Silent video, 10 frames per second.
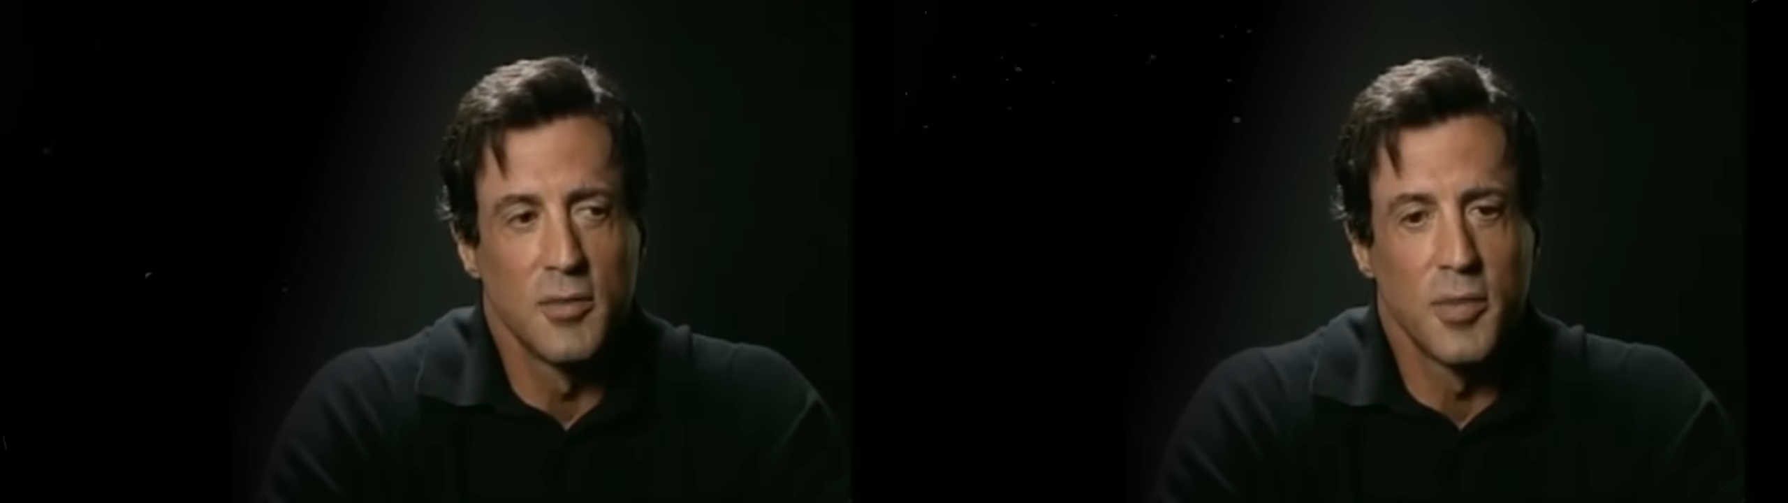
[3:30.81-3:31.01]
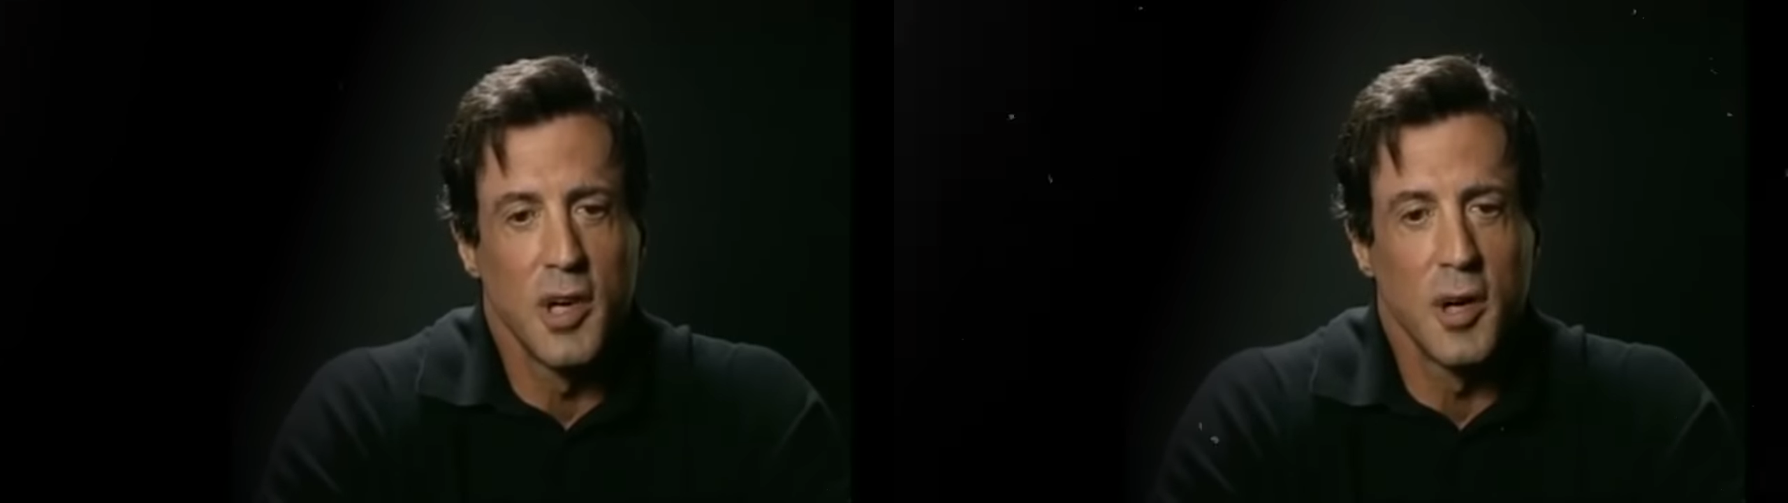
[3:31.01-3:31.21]

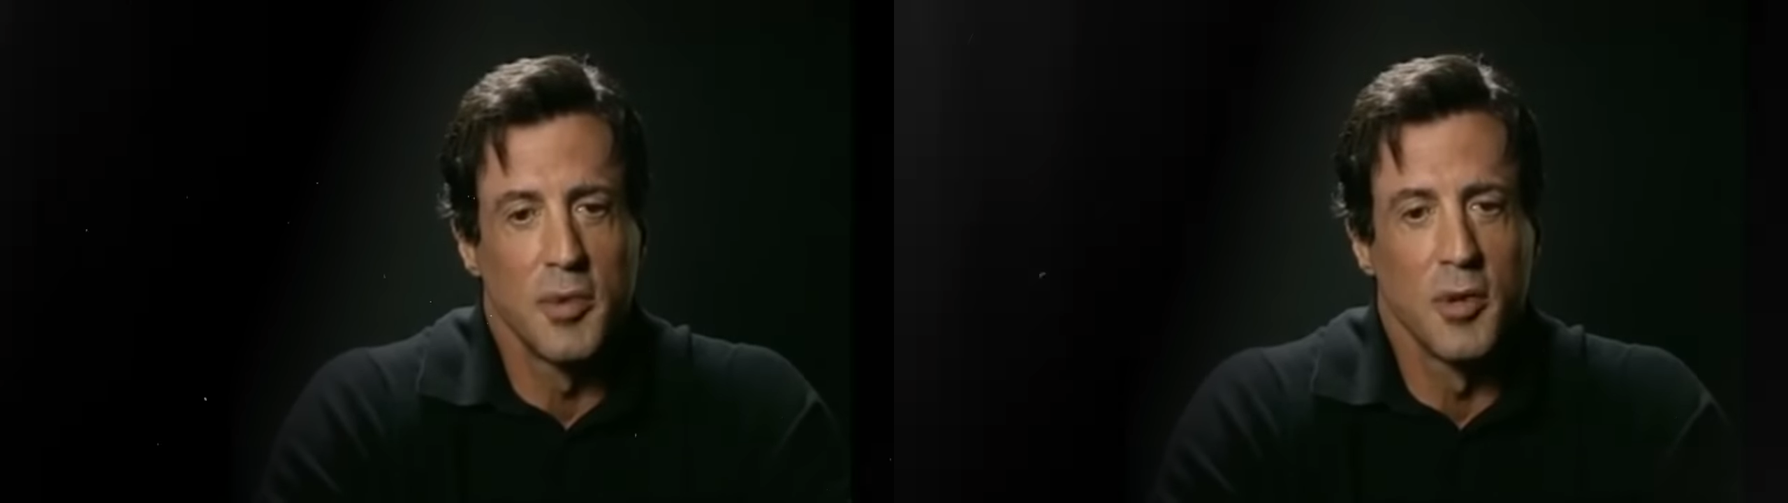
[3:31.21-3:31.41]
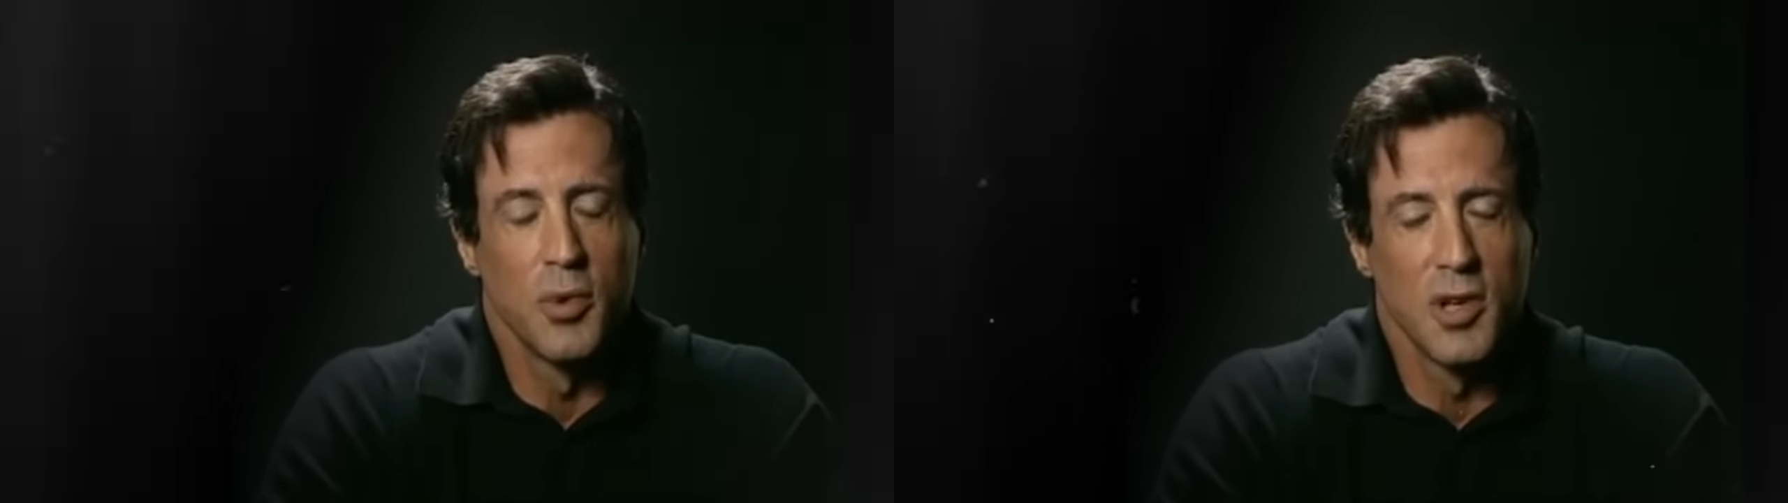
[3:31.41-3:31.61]
probably
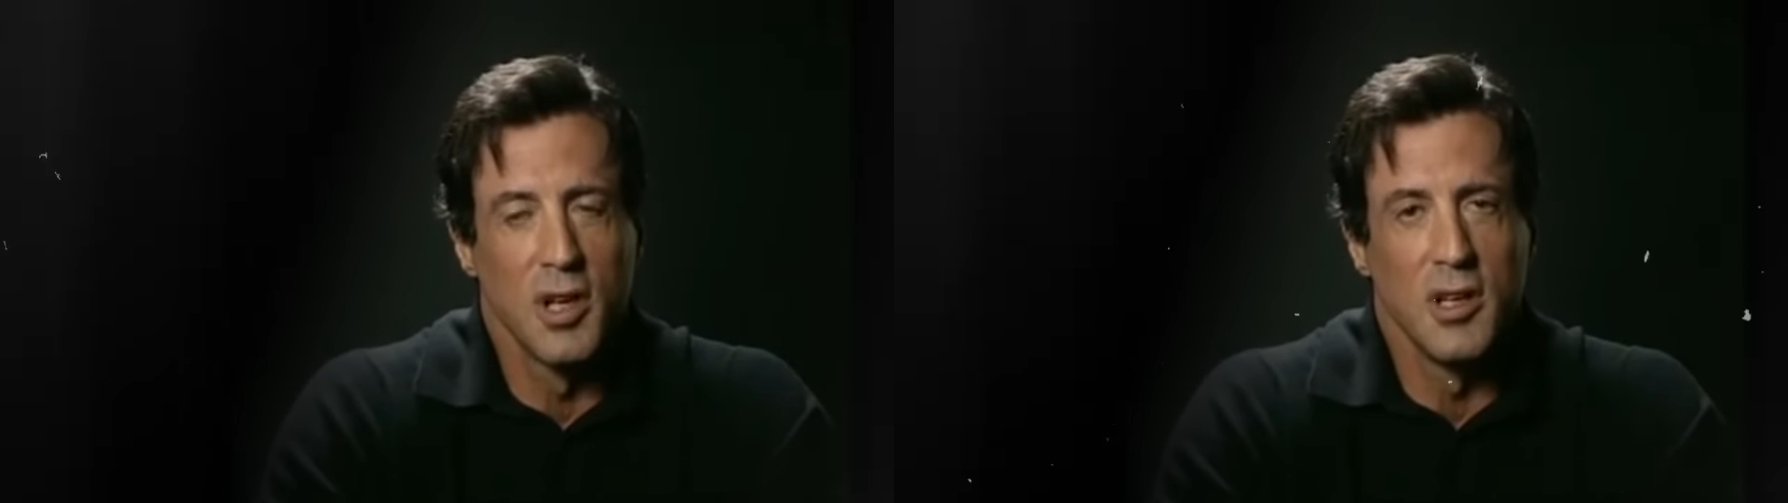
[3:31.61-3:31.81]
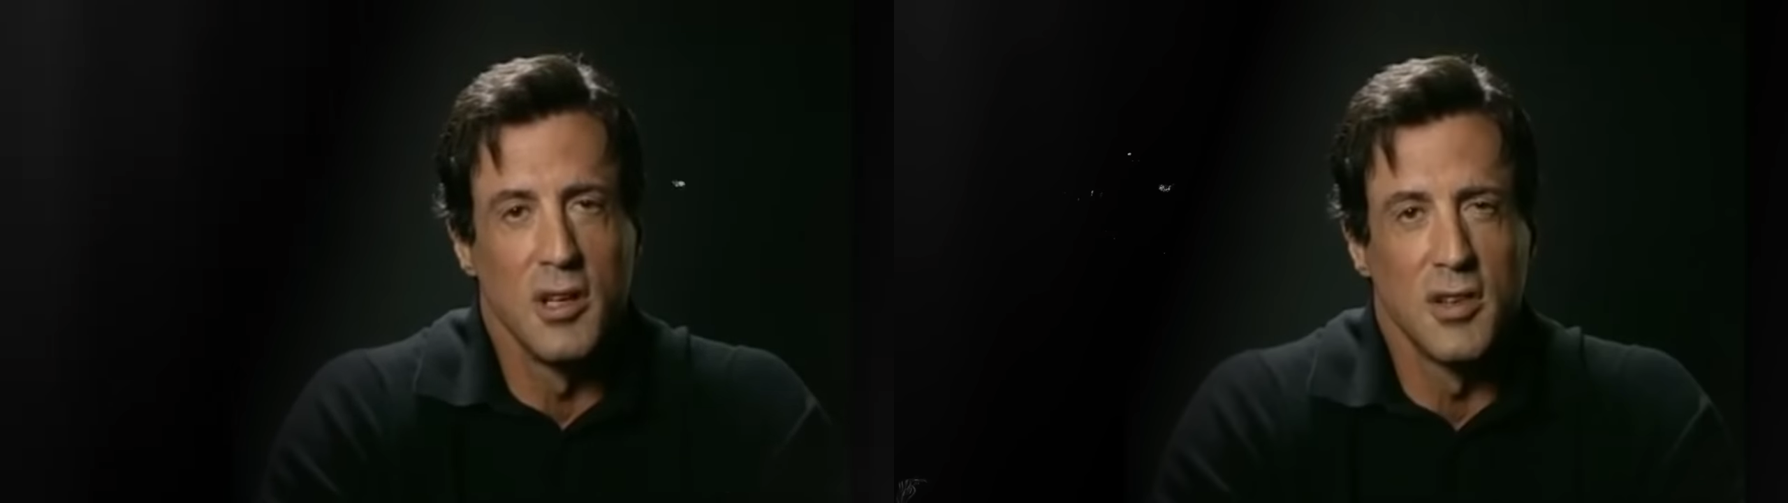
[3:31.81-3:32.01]
what I
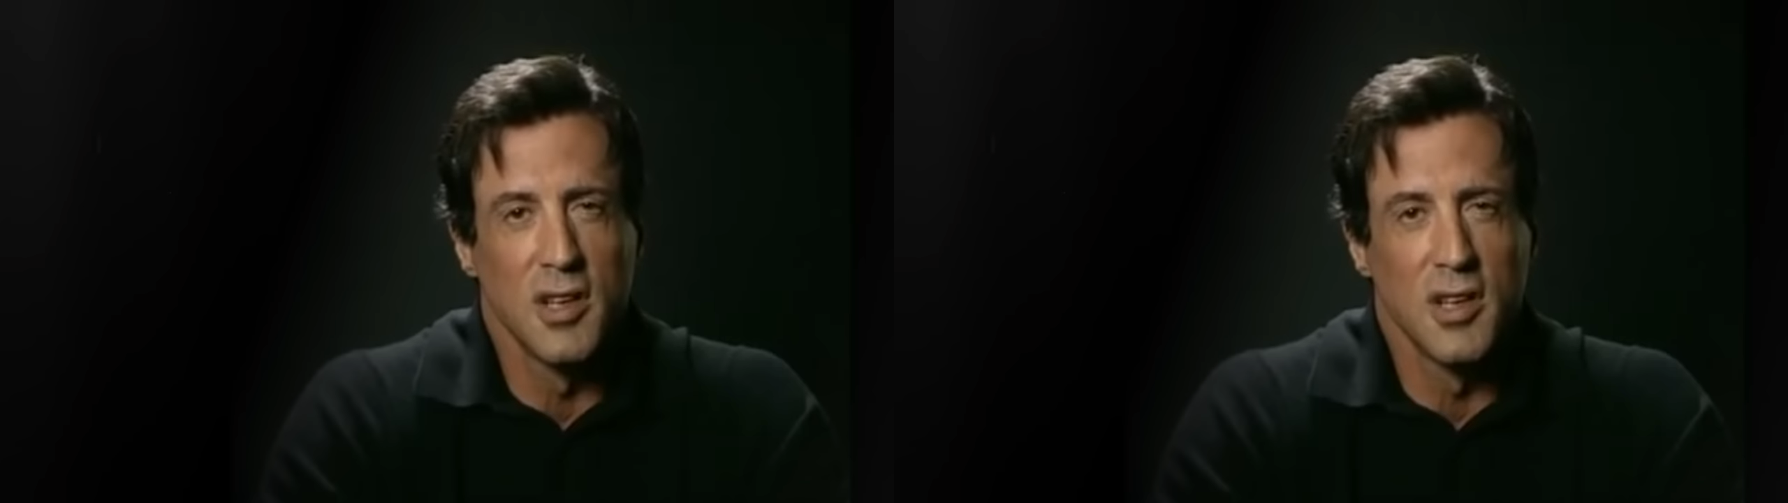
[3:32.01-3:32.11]
need as a